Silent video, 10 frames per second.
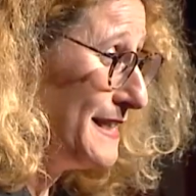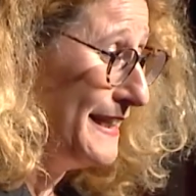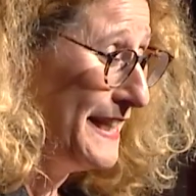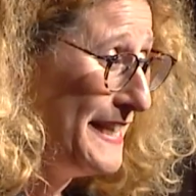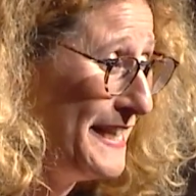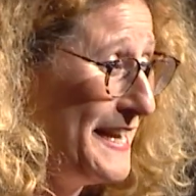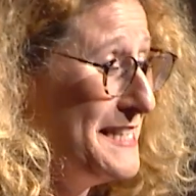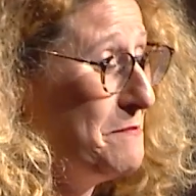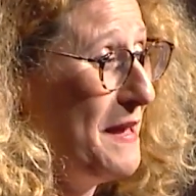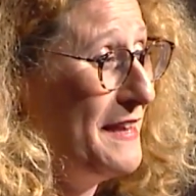clinic and I
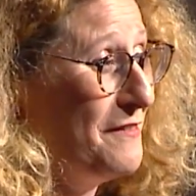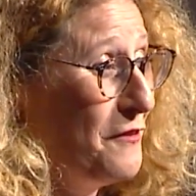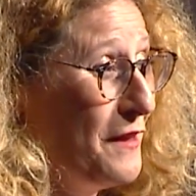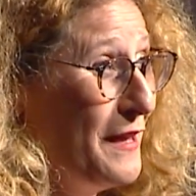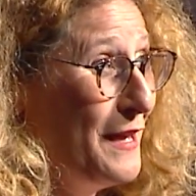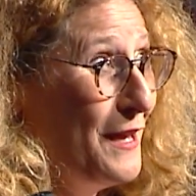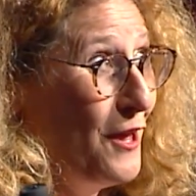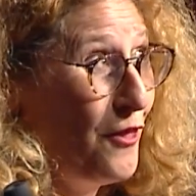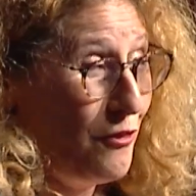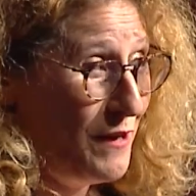spent
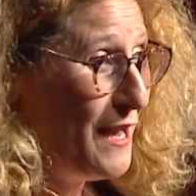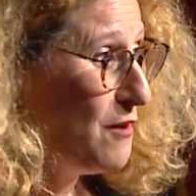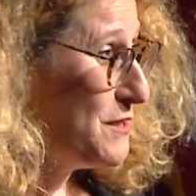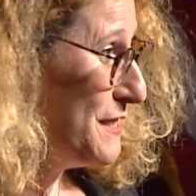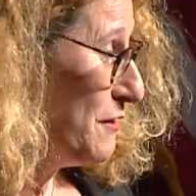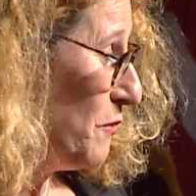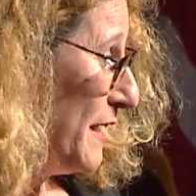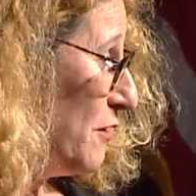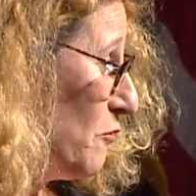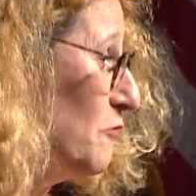three hours in the
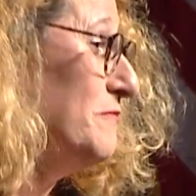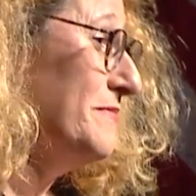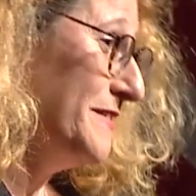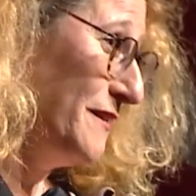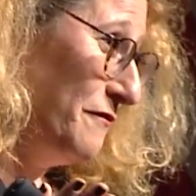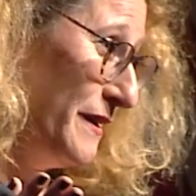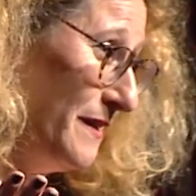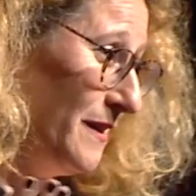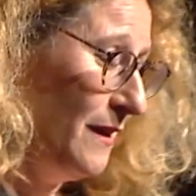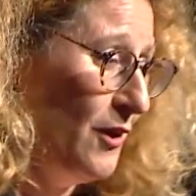waiting room, something
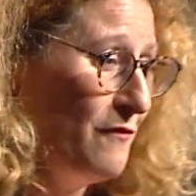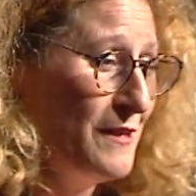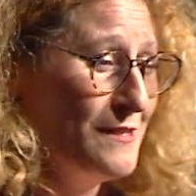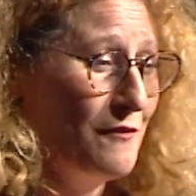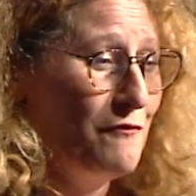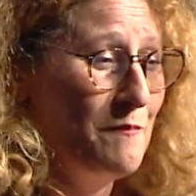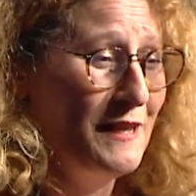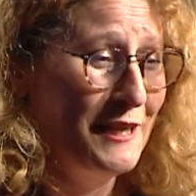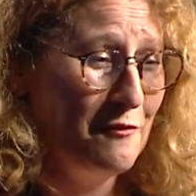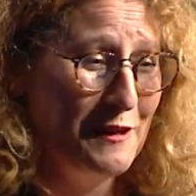a lot of us are
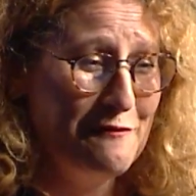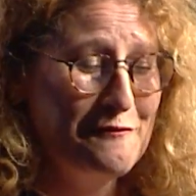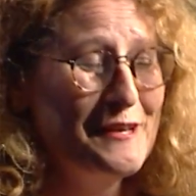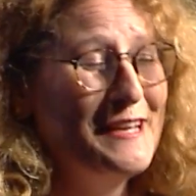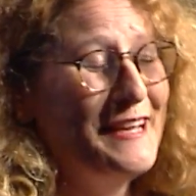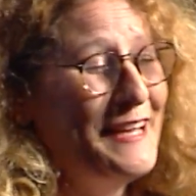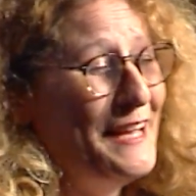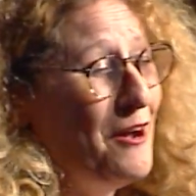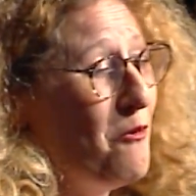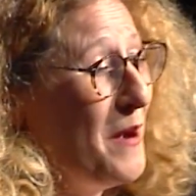familiar with.
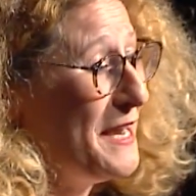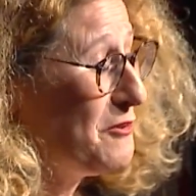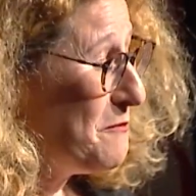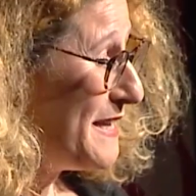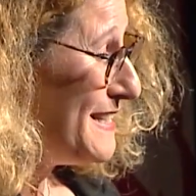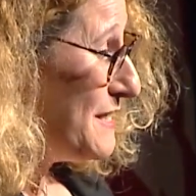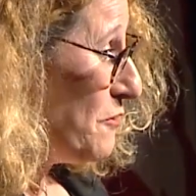Waited to meet this